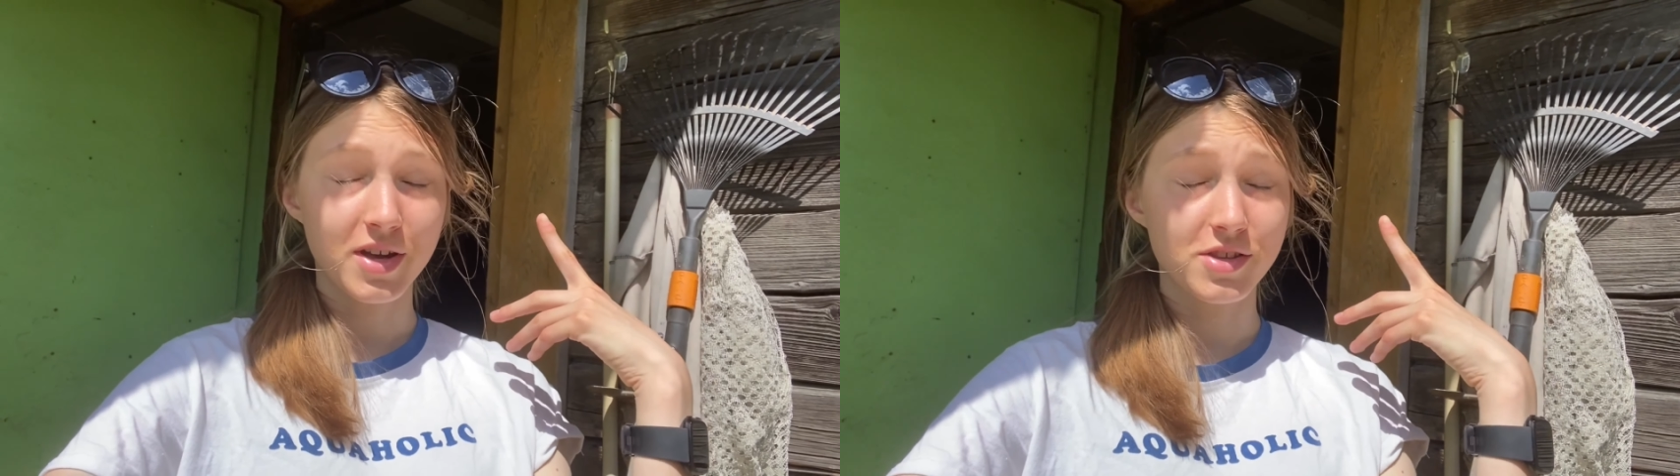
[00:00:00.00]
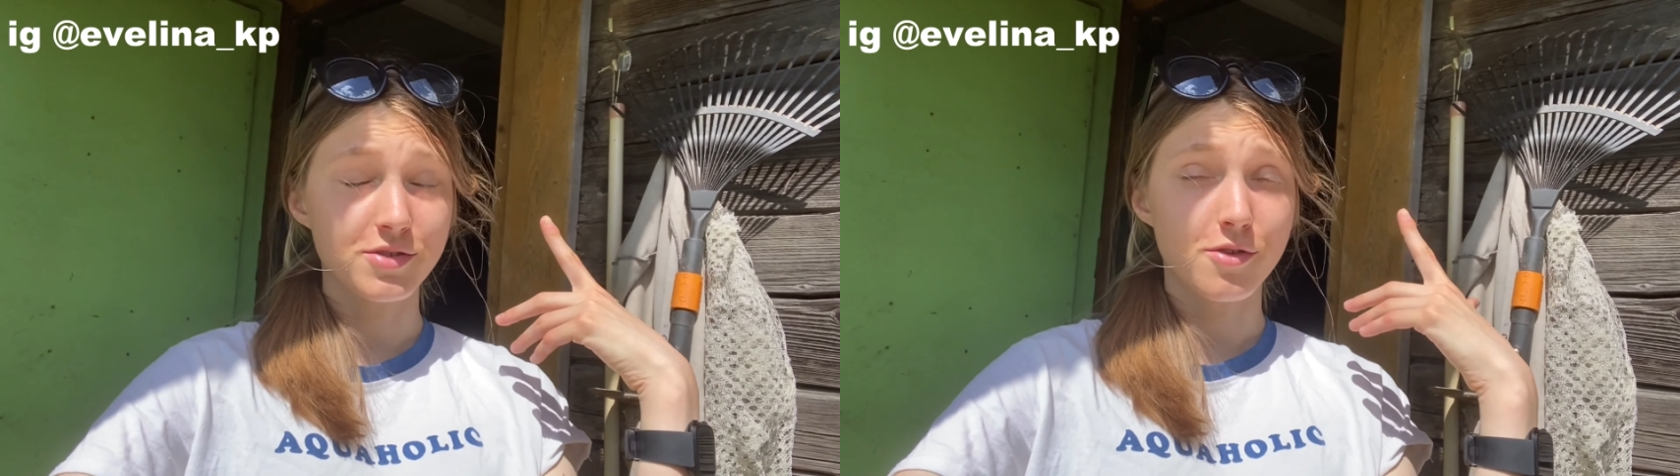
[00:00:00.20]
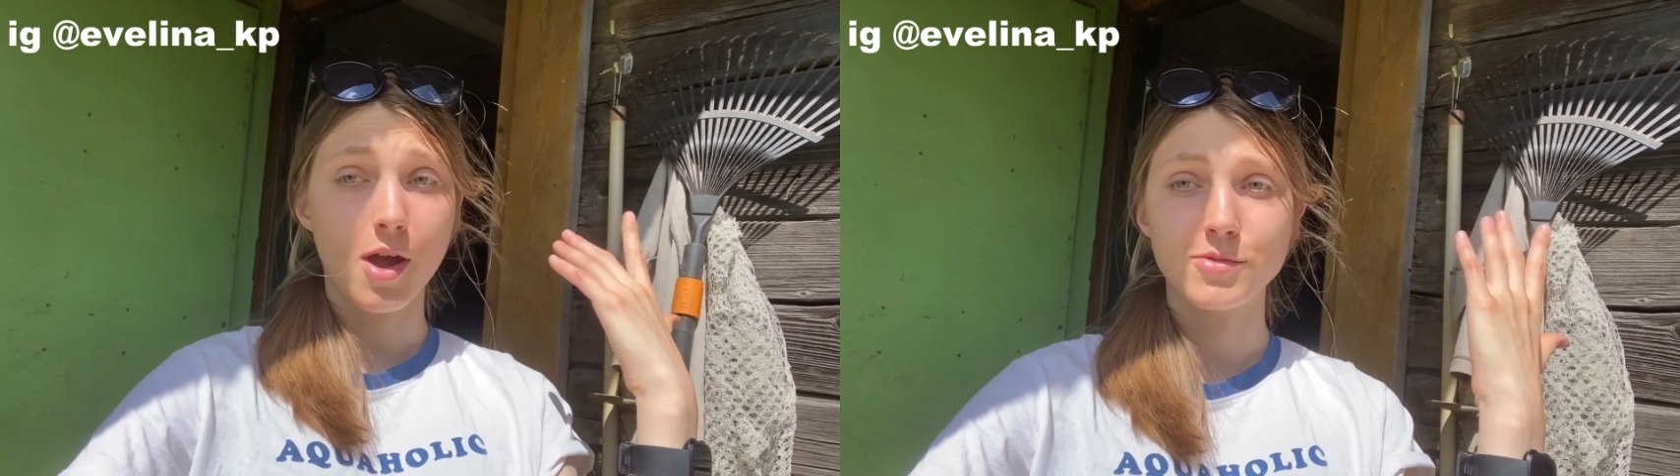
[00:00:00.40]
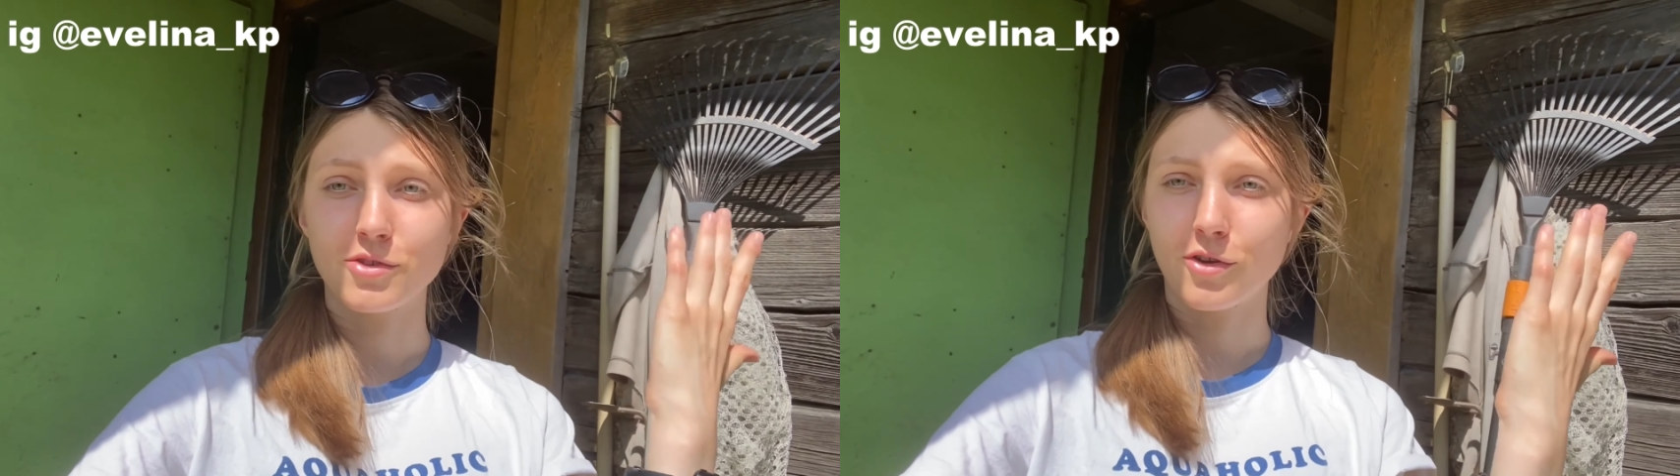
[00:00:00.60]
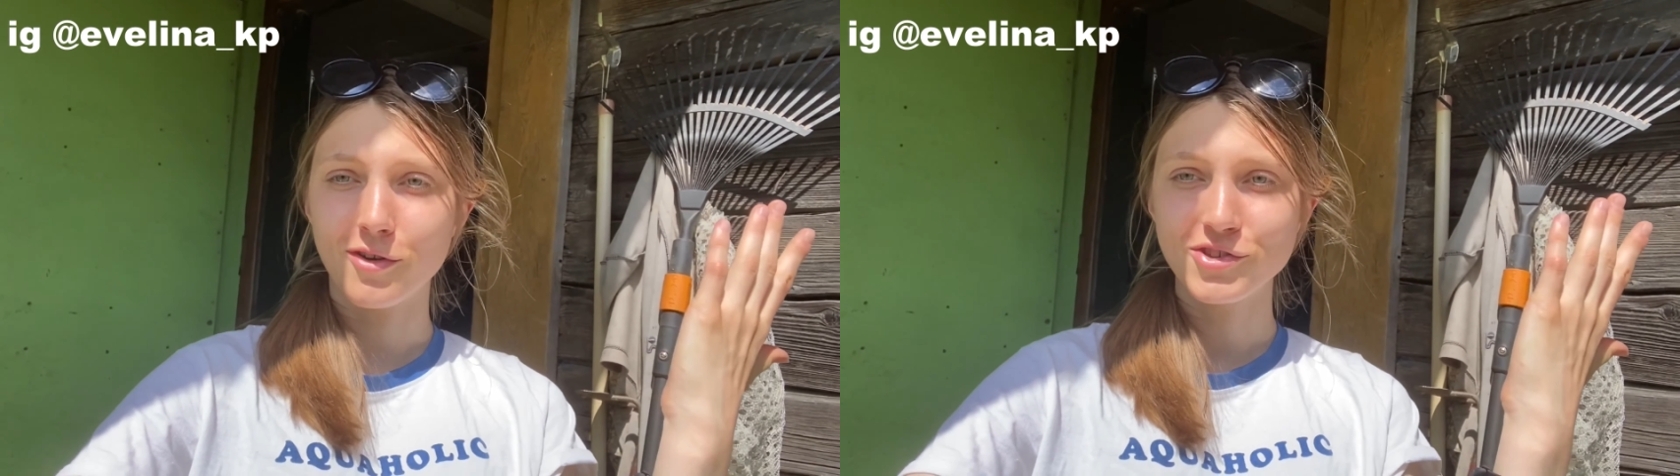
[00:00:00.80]
Instagram, so
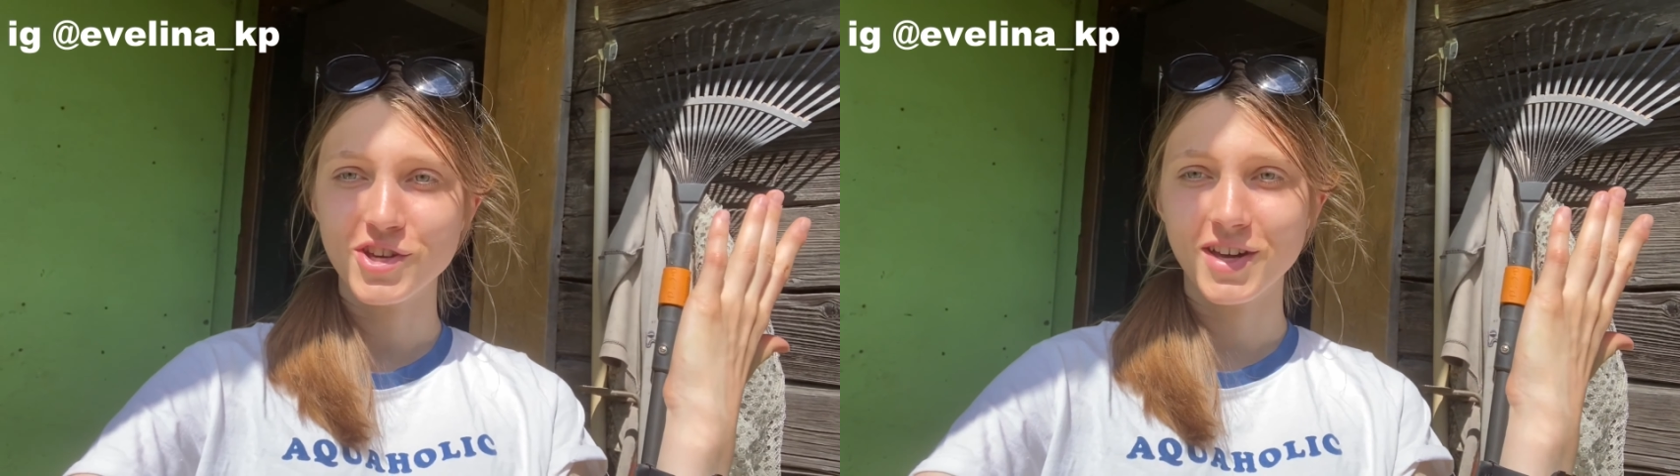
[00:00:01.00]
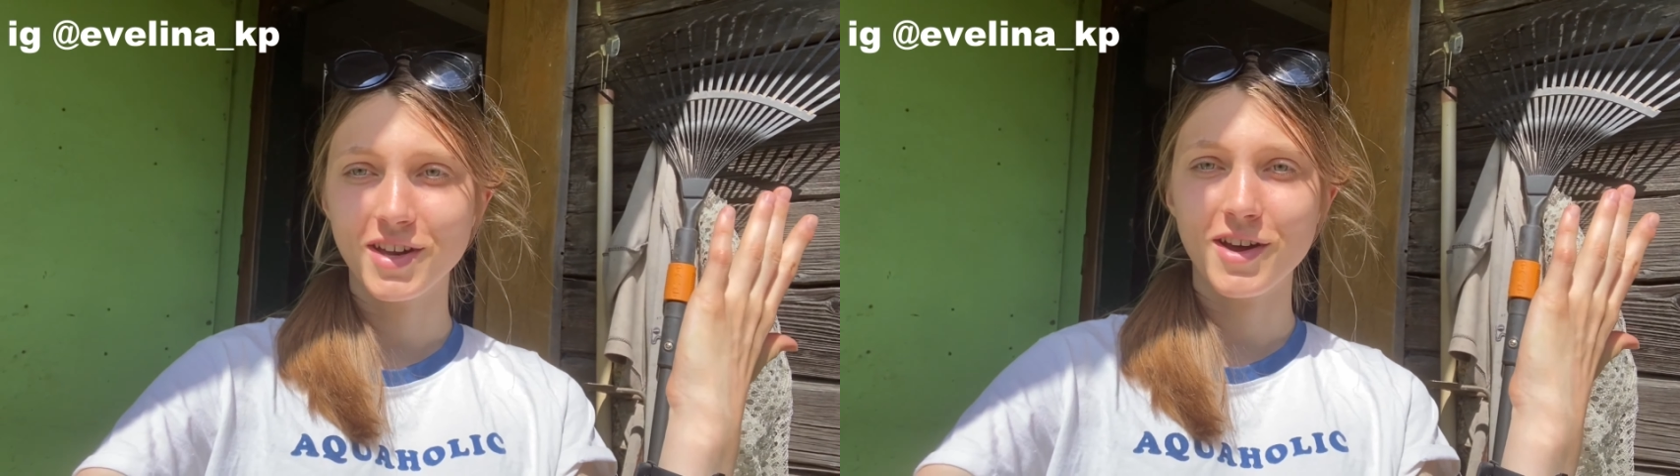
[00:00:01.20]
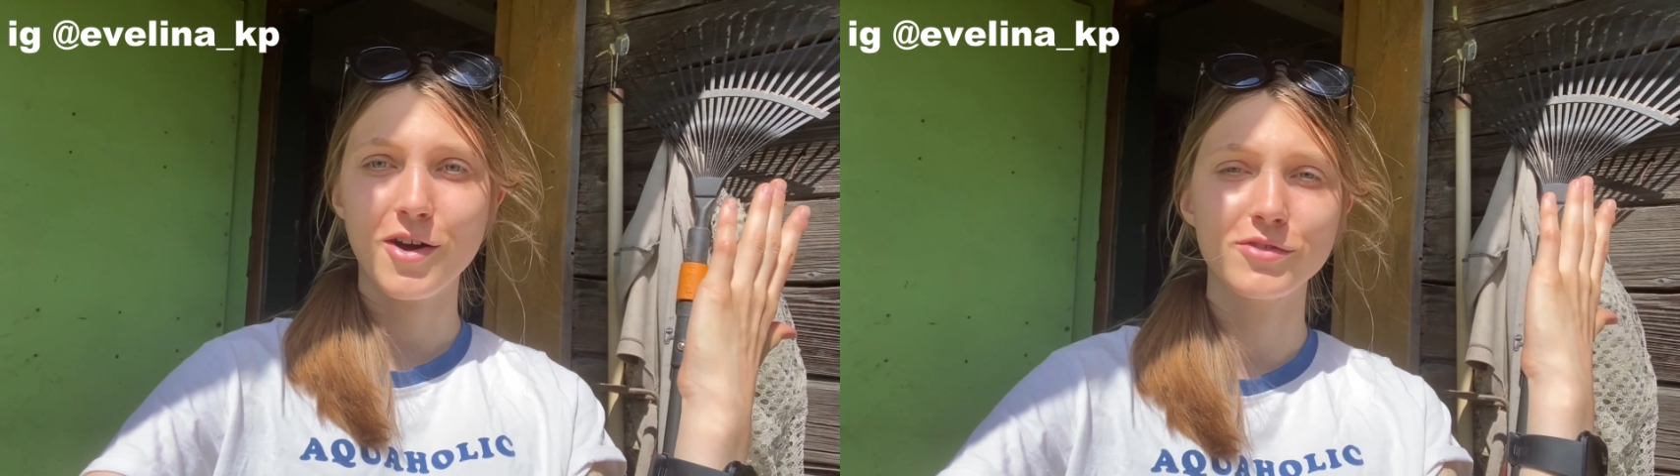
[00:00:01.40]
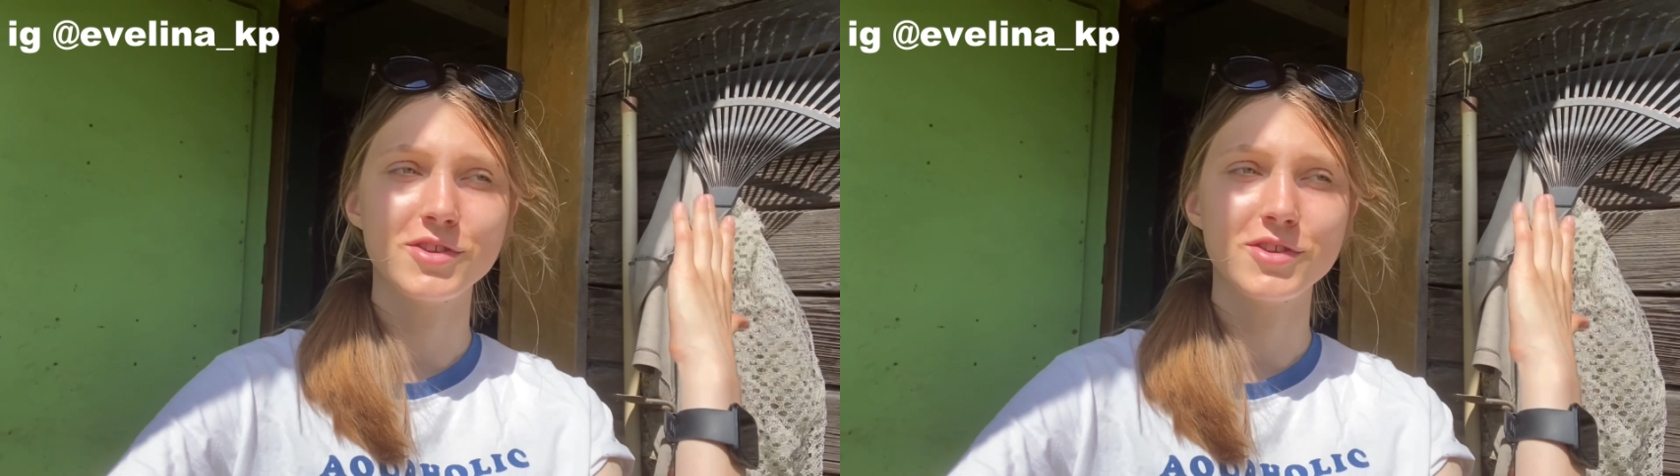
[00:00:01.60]
go check it out.